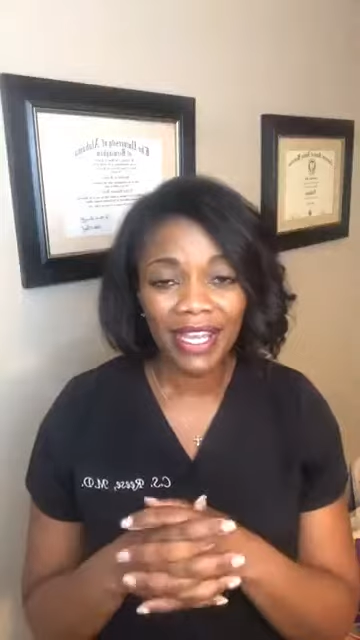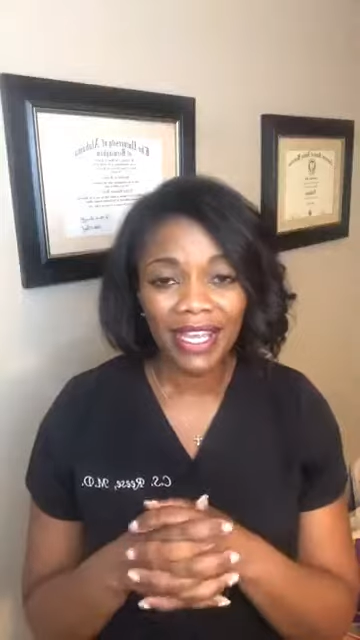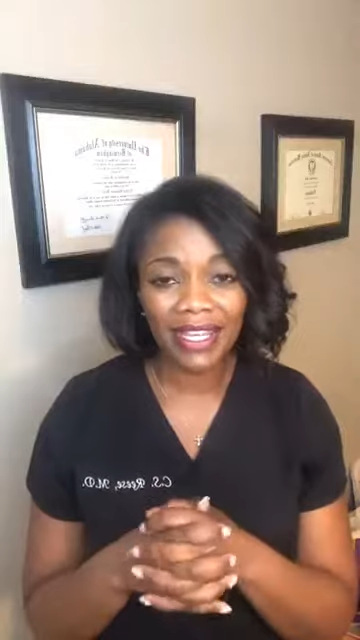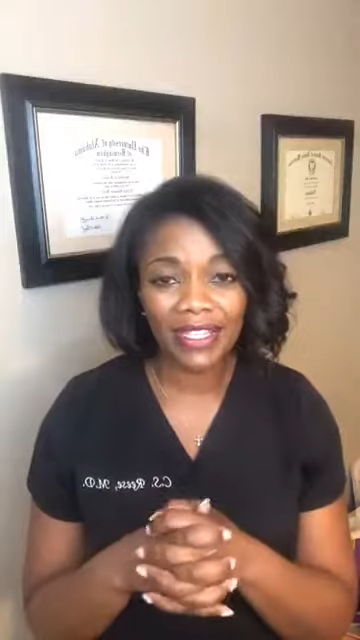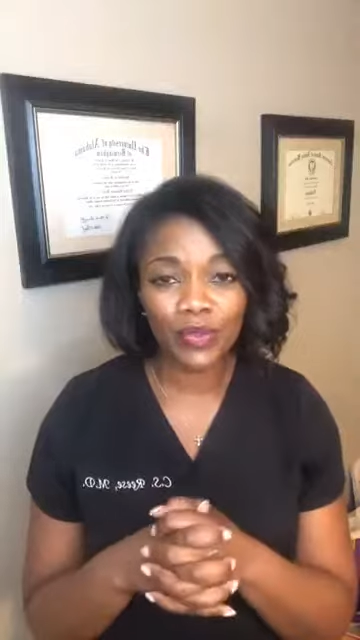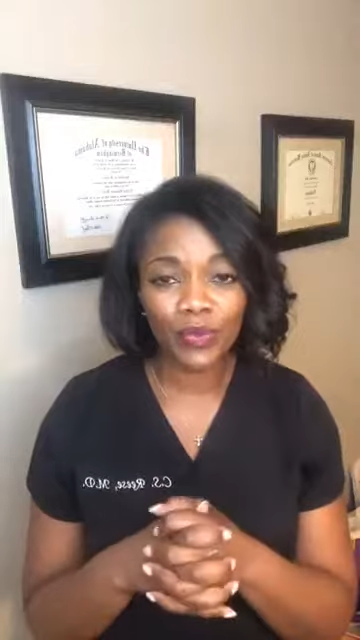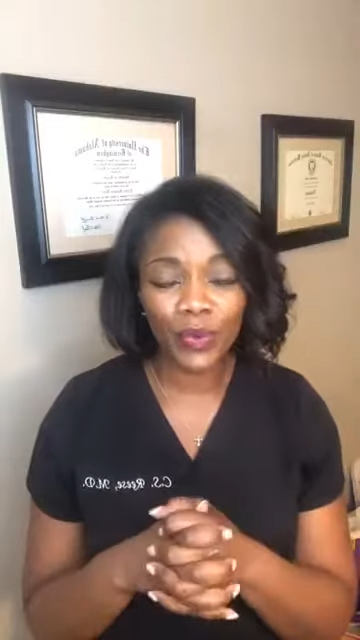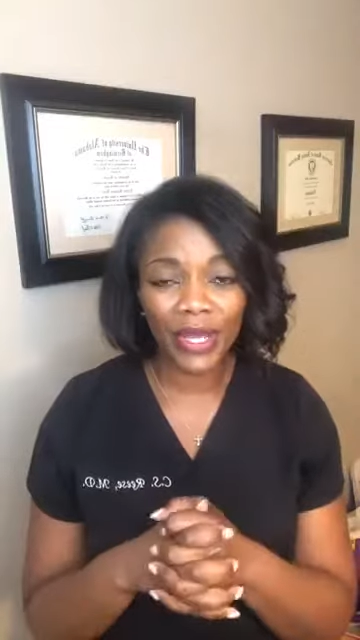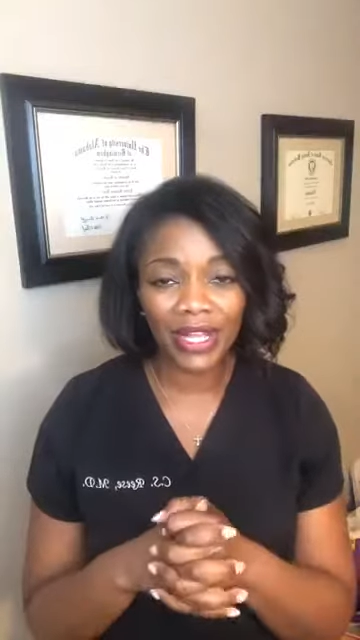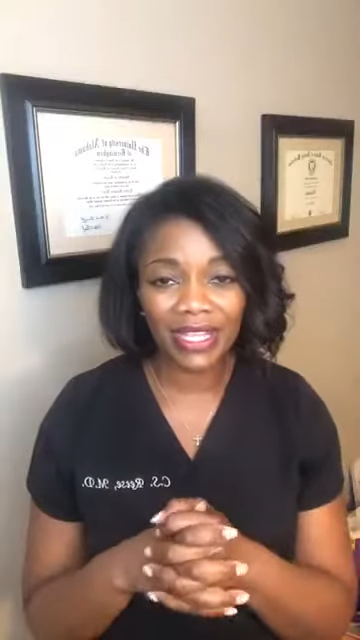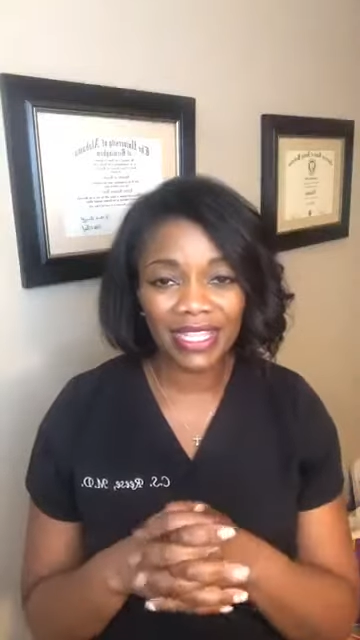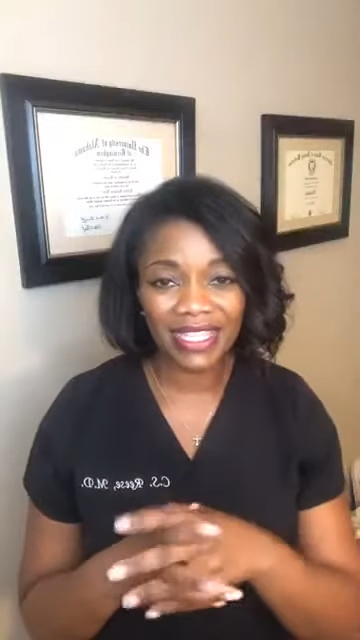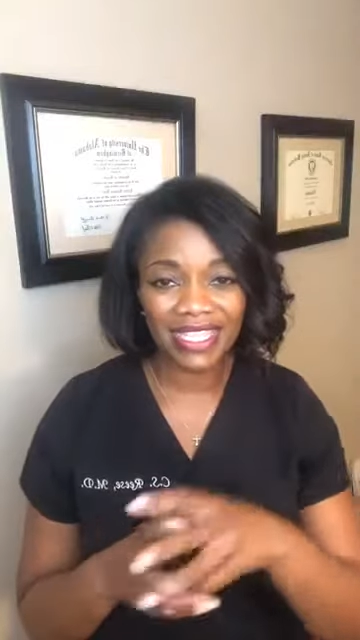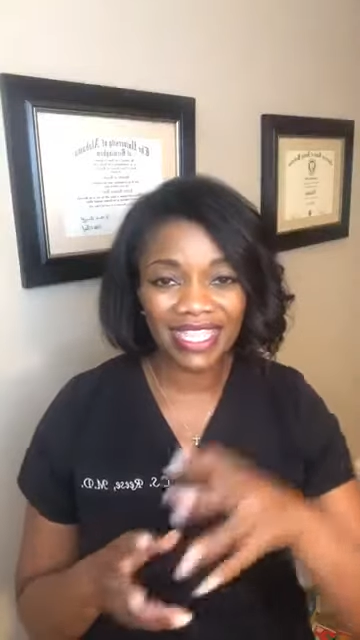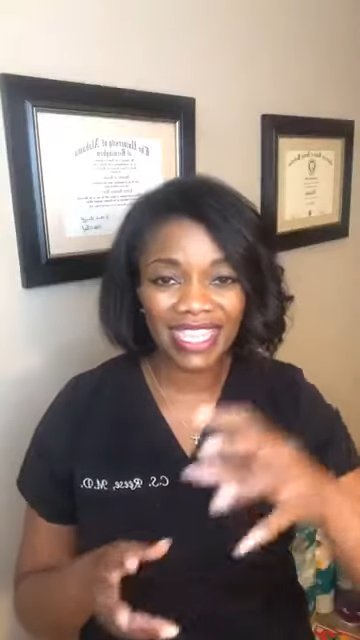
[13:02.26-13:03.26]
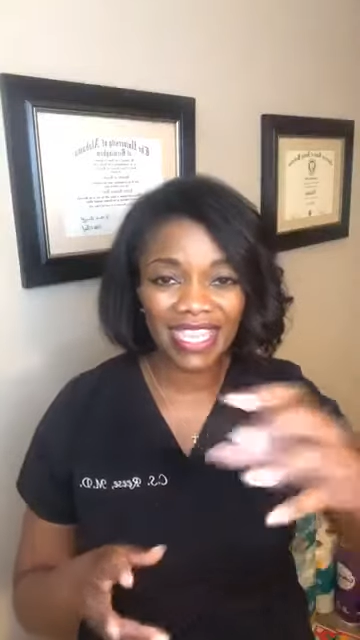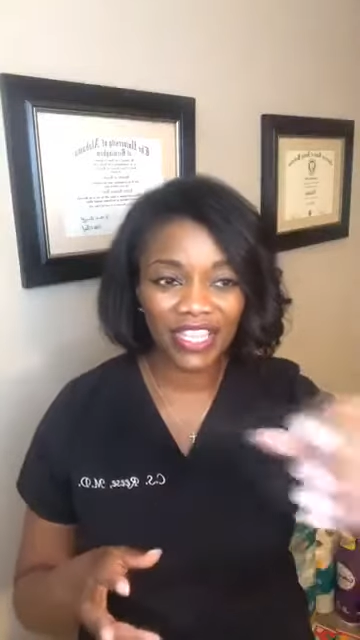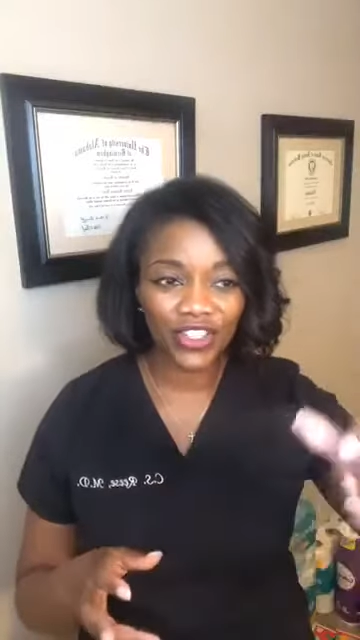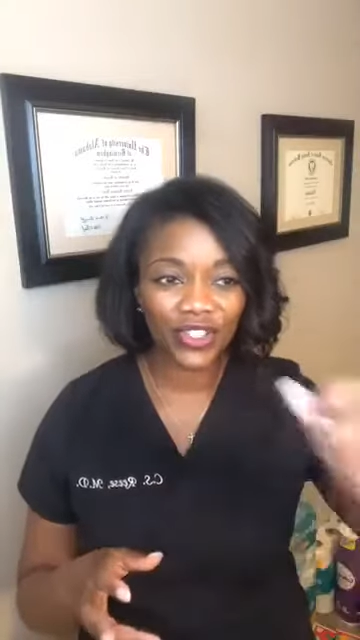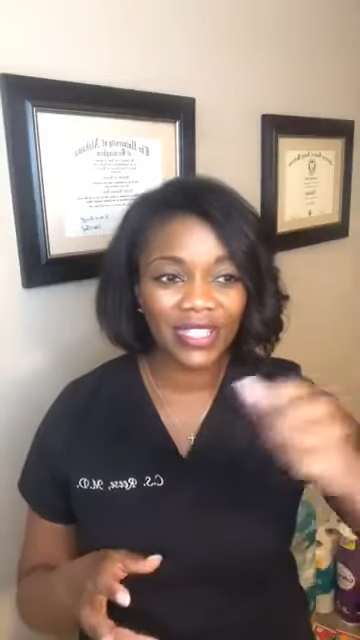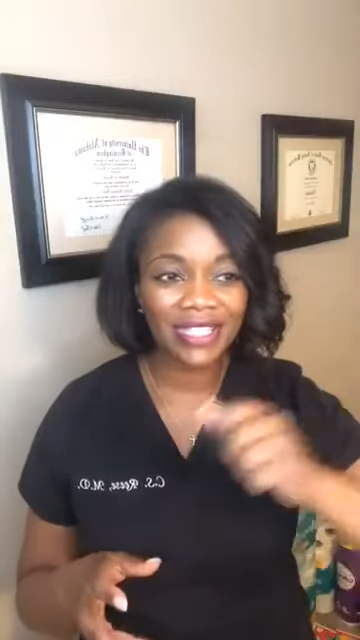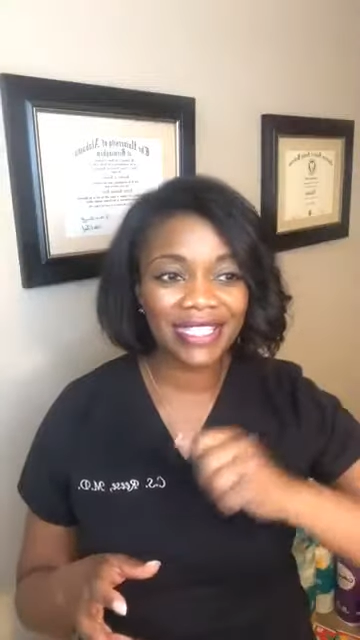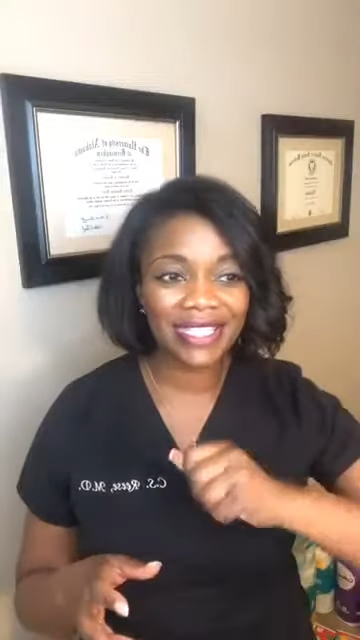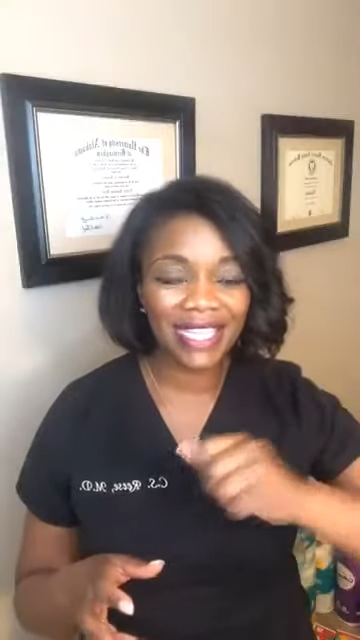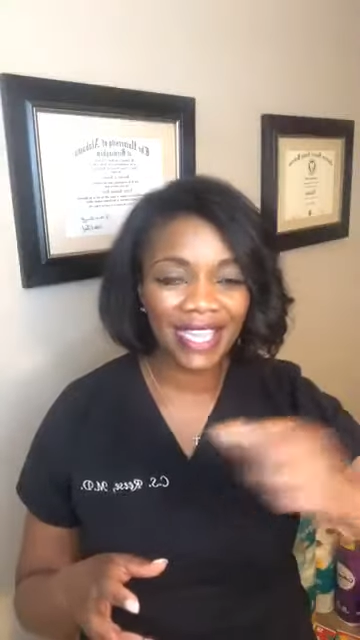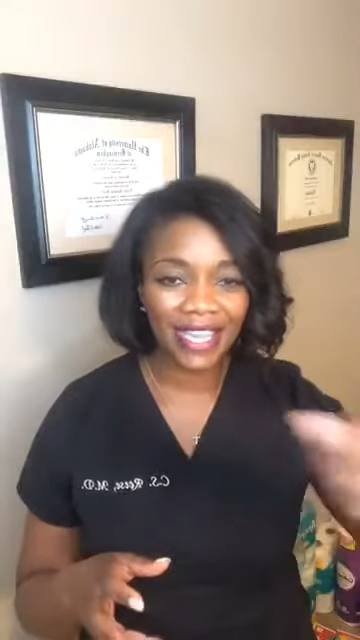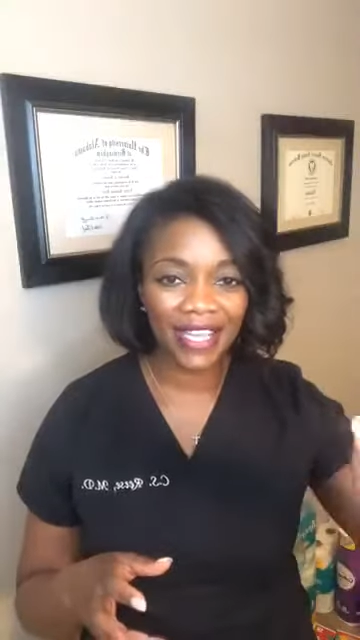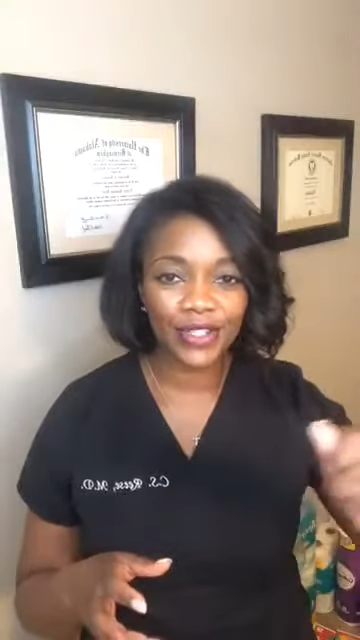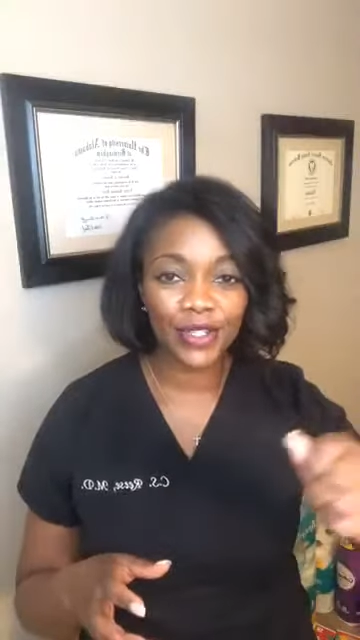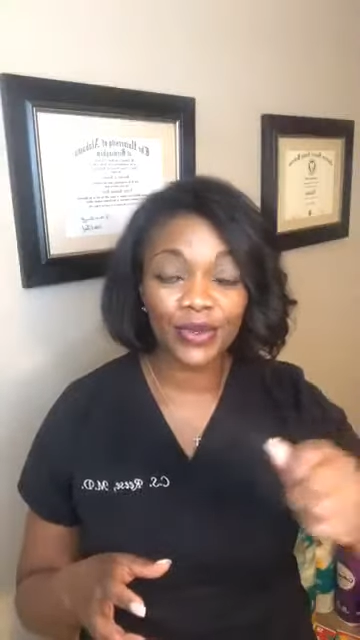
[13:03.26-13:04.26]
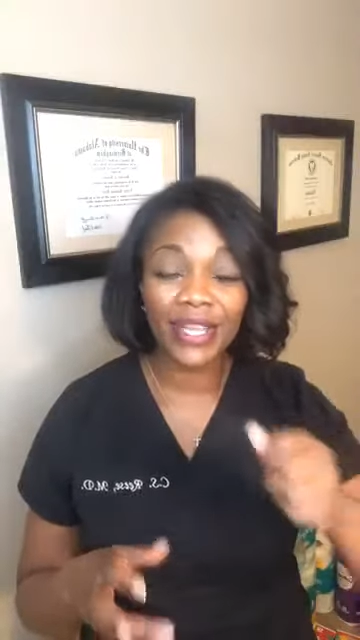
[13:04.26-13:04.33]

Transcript: as well as the kitchen sink handle